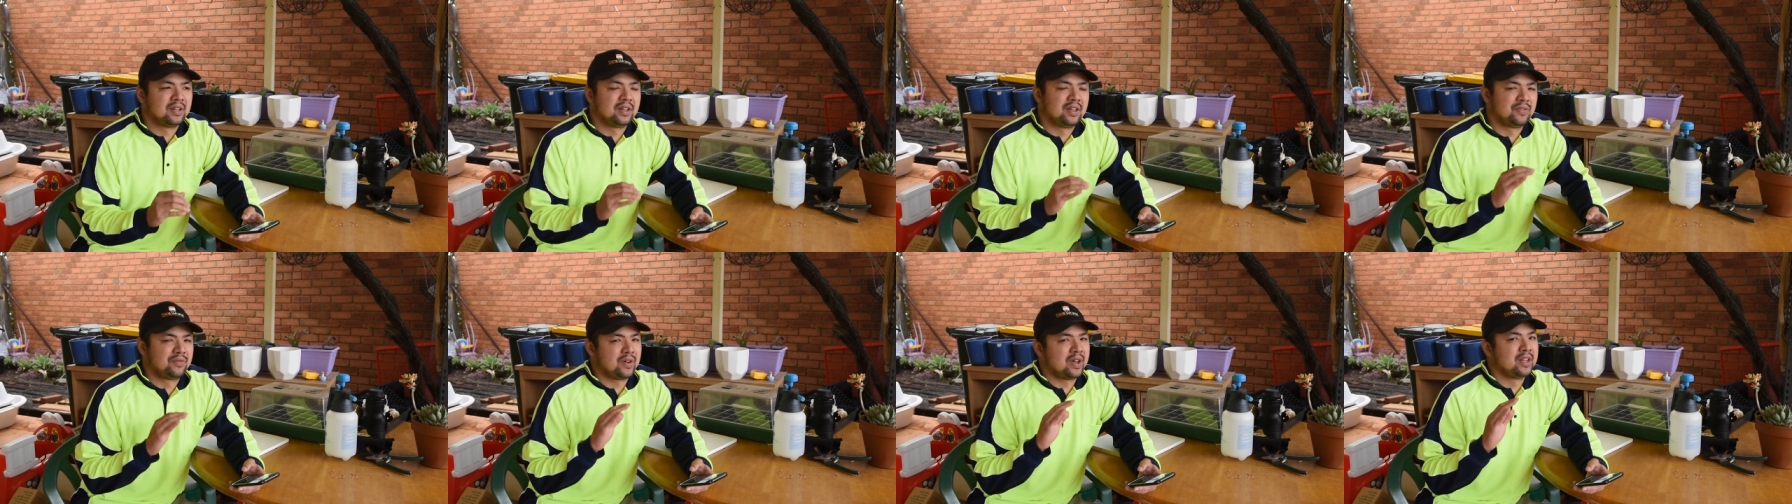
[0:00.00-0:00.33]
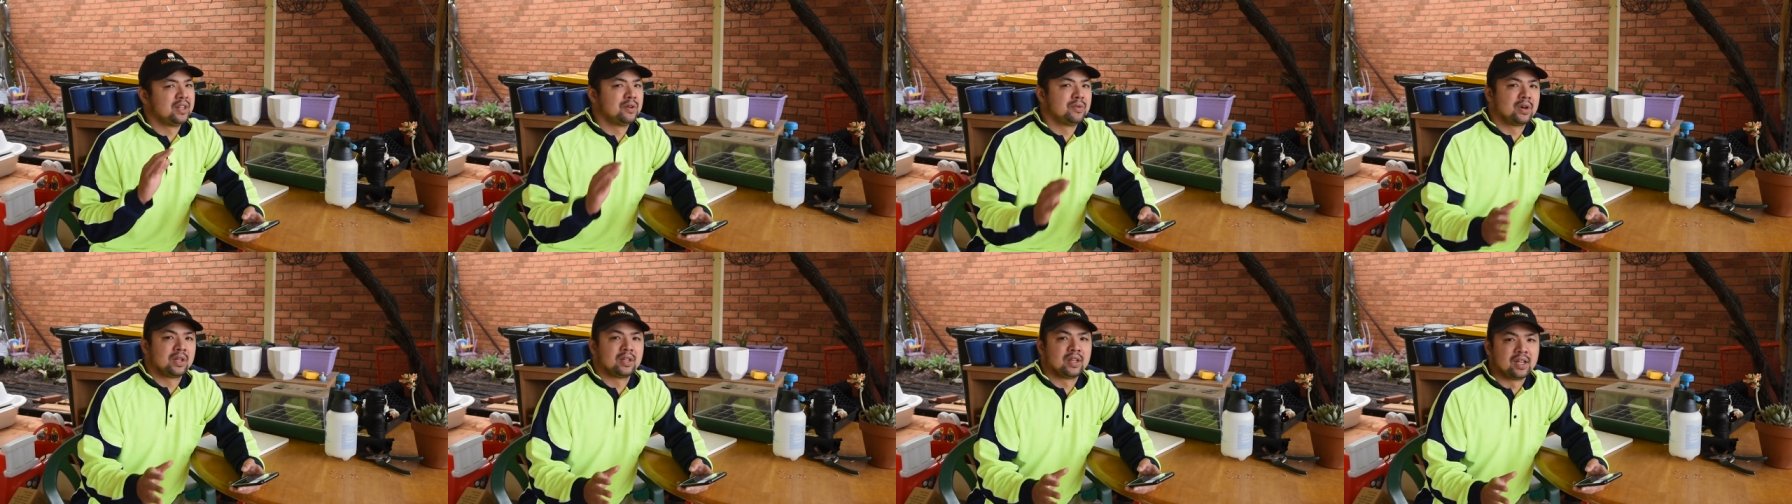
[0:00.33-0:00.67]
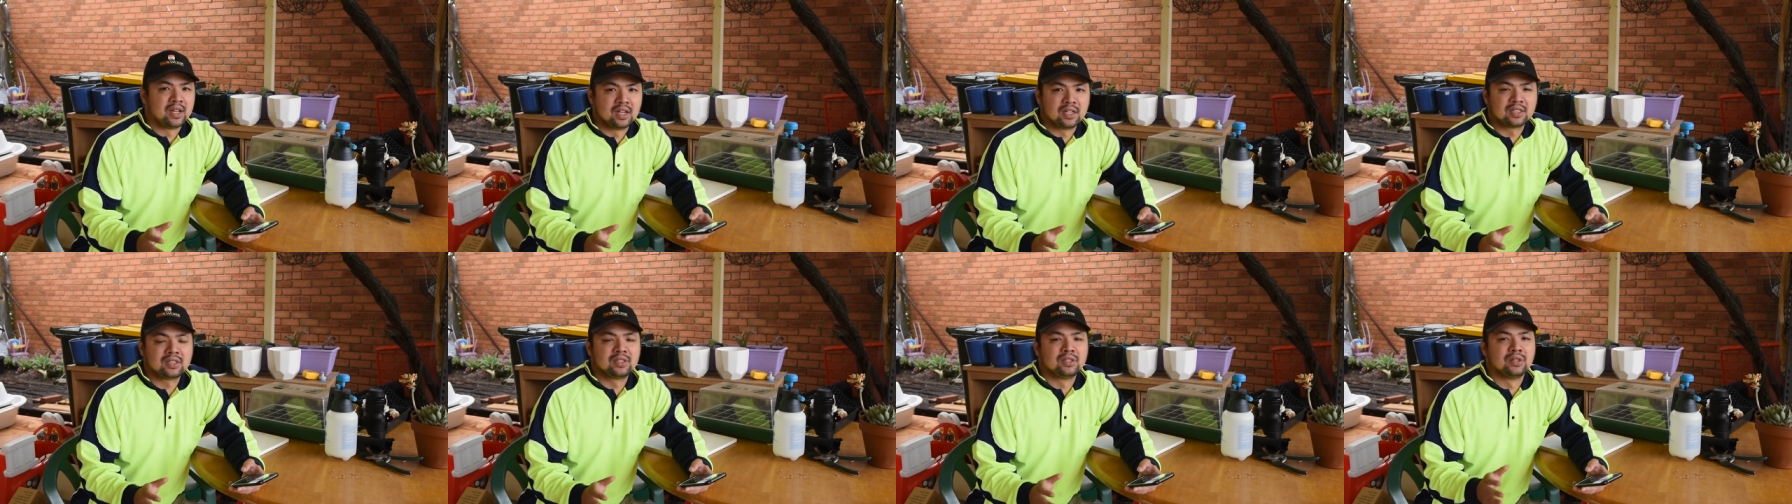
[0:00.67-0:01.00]
if anyone
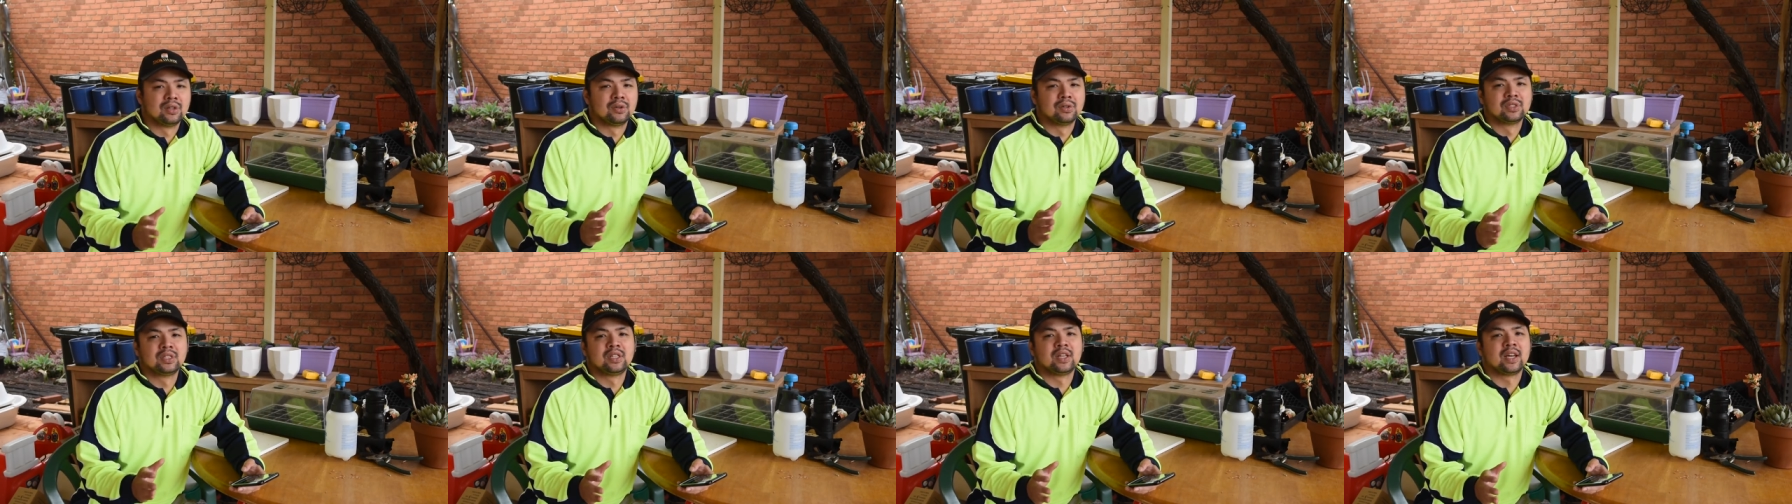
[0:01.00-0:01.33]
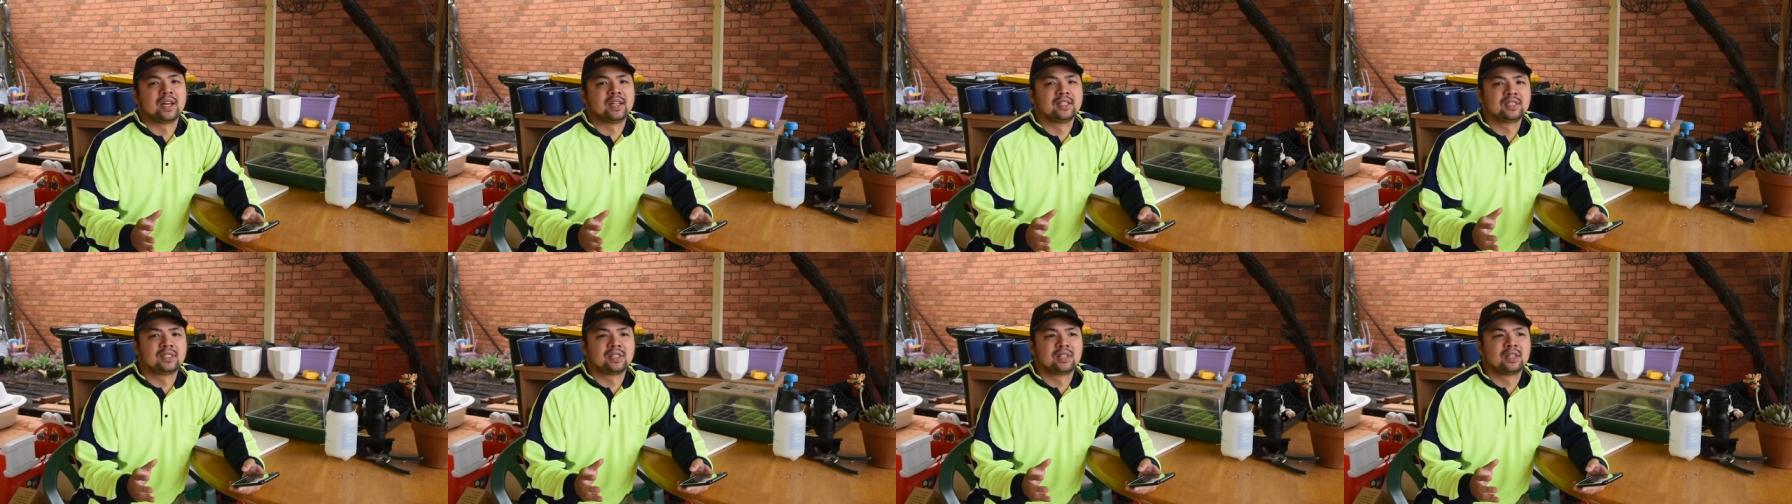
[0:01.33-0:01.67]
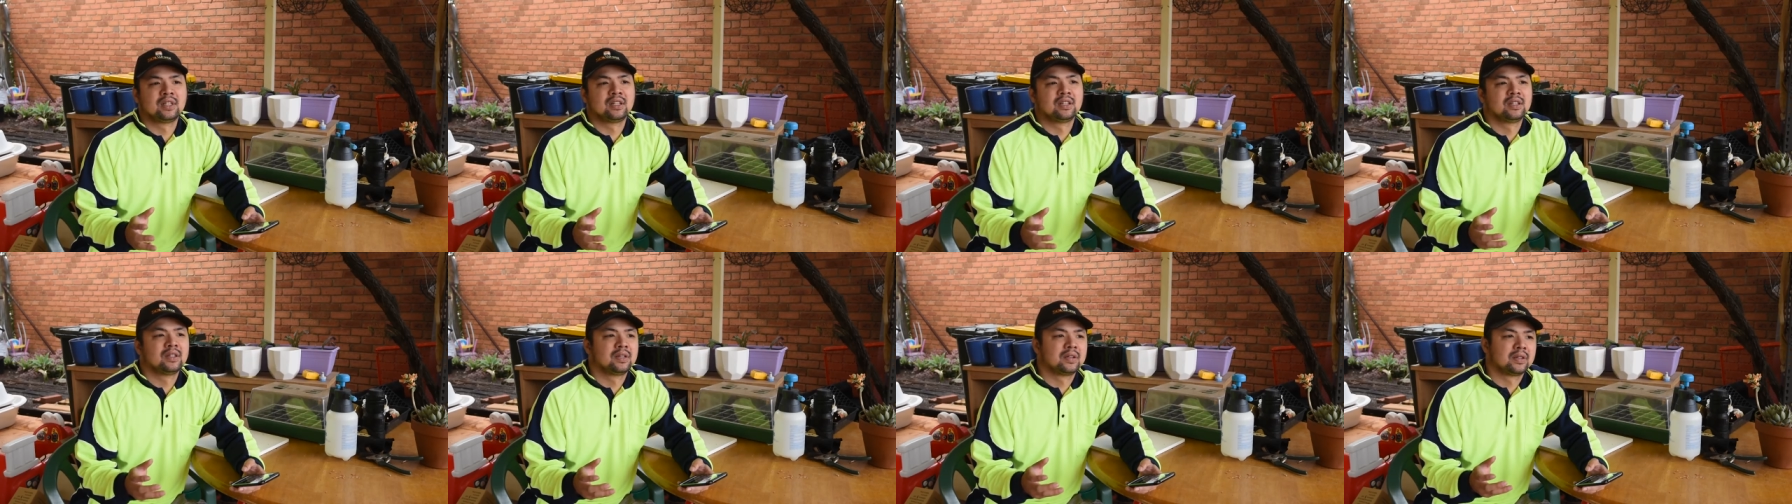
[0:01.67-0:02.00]
else knows the
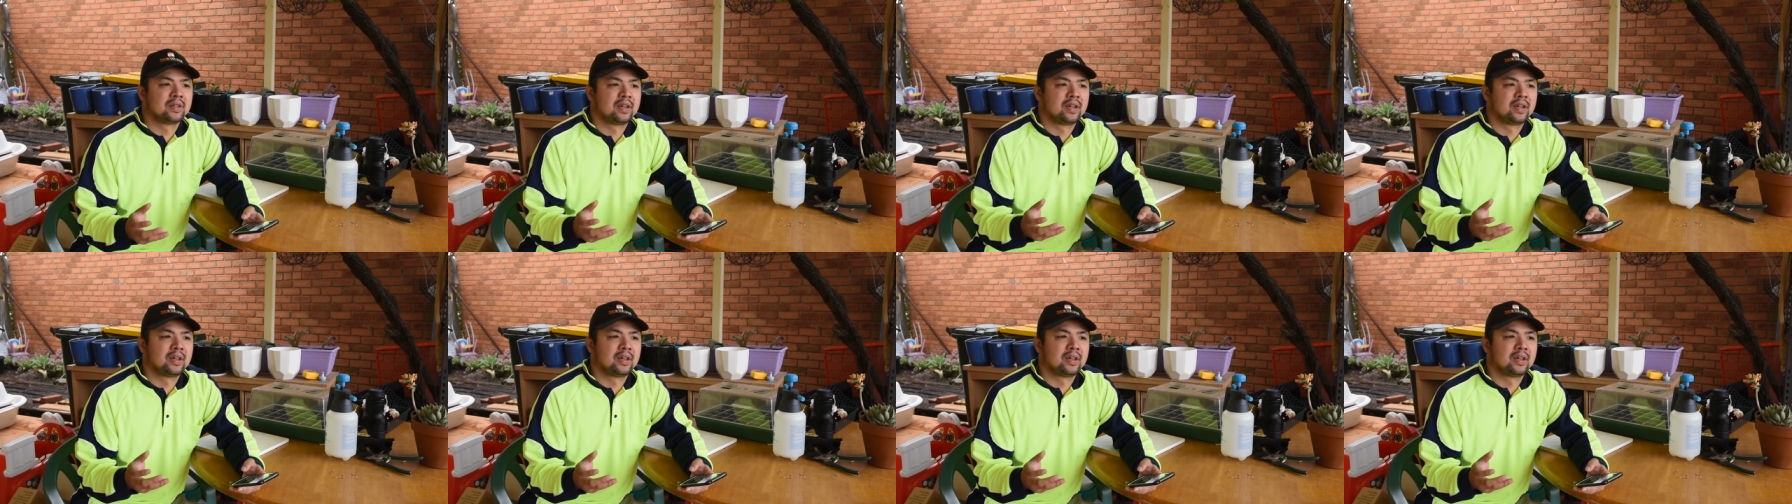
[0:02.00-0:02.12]
answer